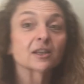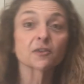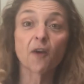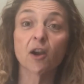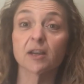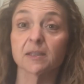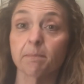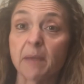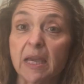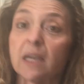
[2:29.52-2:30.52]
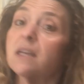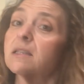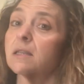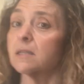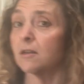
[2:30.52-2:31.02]
as far as meat,
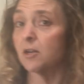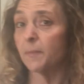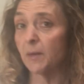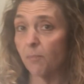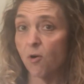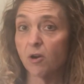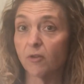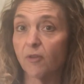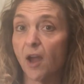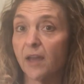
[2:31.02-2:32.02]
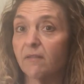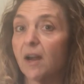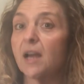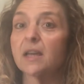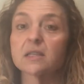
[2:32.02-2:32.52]
is this going to be pork fried
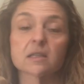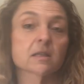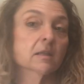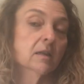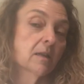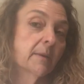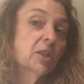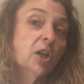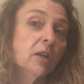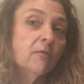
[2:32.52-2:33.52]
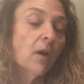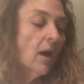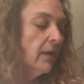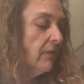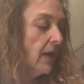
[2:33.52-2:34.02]
rice? Is this going to be chicken
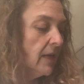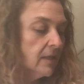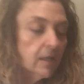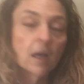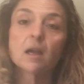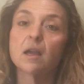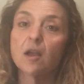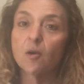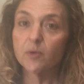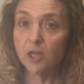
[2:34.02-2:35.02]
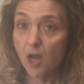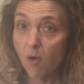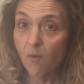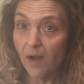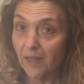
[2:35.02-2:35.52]
fried rice? Well, you
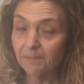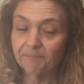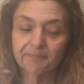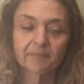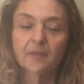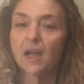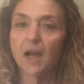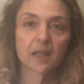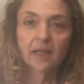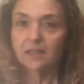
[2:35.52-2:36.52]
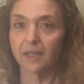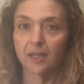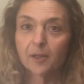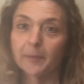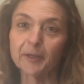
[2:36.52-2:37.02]
know what? I like to
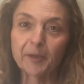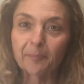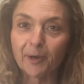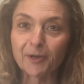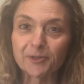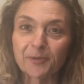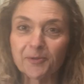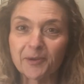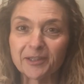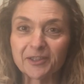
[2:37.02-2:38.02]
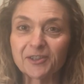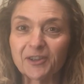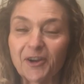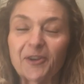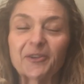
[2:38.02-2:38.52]
kill a million birds with one
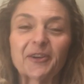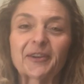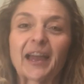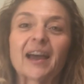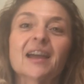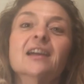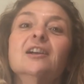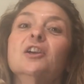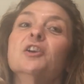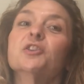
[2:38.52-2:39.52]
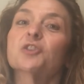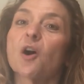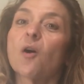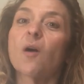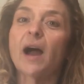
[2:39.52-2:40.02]
stone, okay?
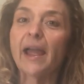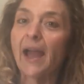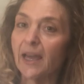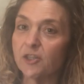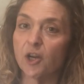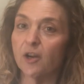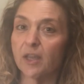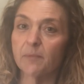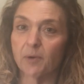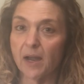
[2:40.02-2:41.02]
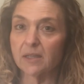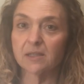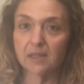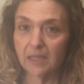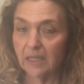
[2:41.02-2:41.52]
So I had turkey
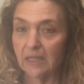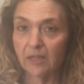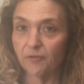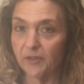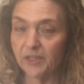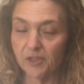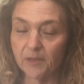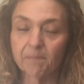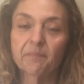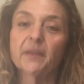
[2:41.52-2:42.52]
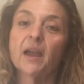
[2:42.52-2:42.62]
breast in the freezer.